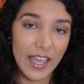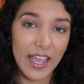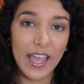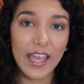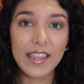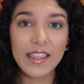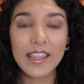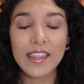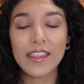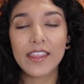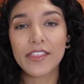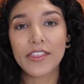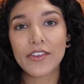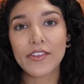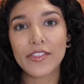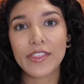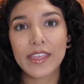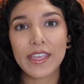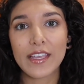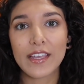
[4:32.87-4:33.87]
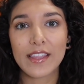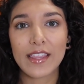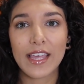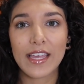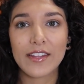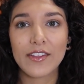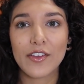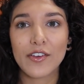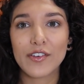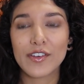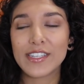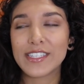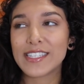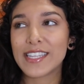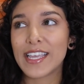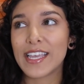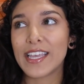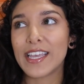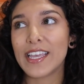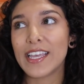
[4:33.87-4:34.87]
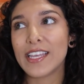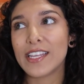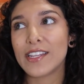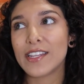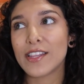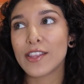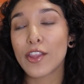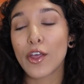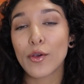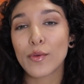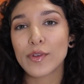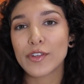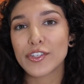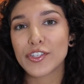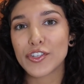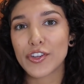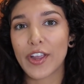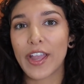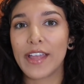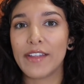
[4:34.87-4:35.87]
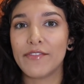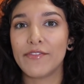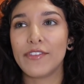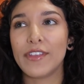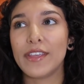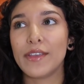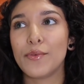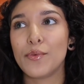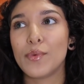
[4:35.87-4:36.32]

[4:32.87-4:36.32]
And then the third thing on that note is that it lowers your envy.